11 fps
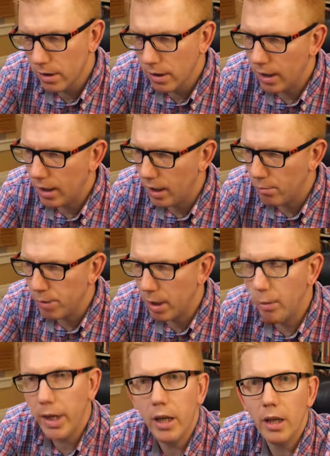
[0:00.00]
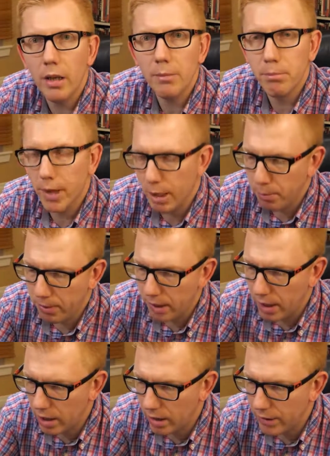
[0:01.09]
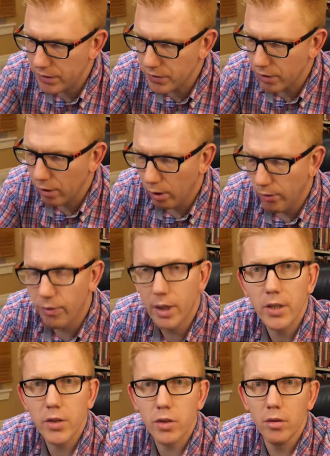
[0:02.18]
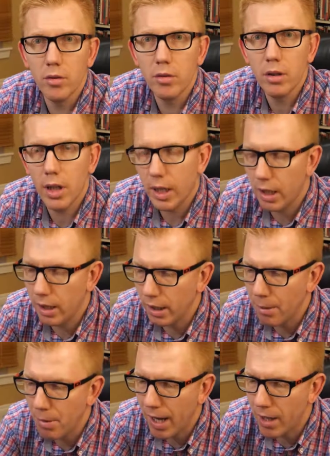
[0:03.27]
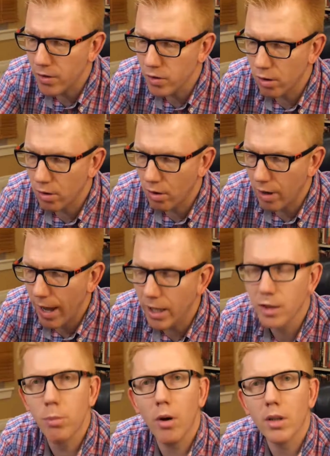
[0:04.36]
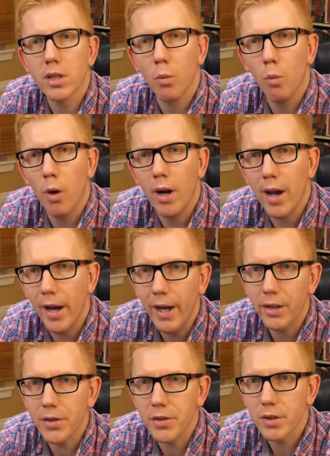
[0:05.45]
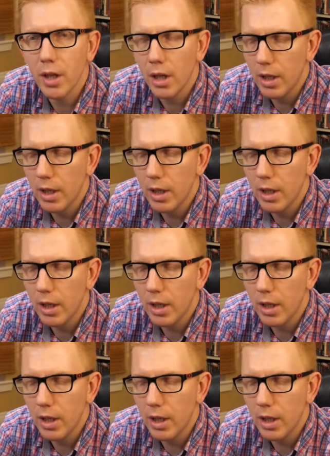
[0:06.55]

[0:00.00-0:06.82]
By the way, my plan is hopefully soon get my hands on Xbox One X.